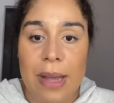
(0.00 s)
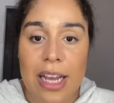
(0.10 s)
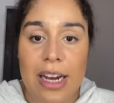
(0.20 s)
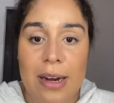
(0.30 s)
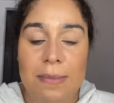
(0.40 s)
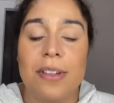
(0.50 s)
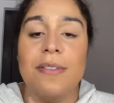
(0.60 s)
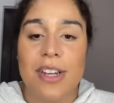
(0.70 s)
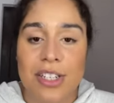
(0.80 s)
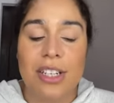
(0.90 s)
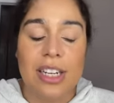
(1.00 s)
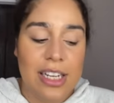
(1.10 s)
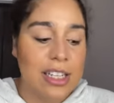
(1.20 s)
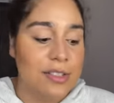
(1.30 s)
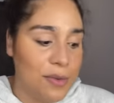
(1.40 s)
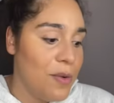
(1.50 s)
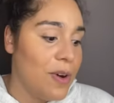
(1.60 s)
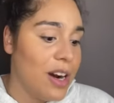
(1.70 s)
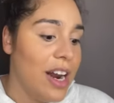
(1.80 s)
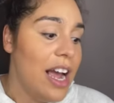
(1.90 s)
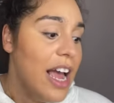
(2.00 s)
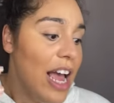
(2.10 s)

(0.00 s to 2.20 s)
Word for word: makeup the vision is for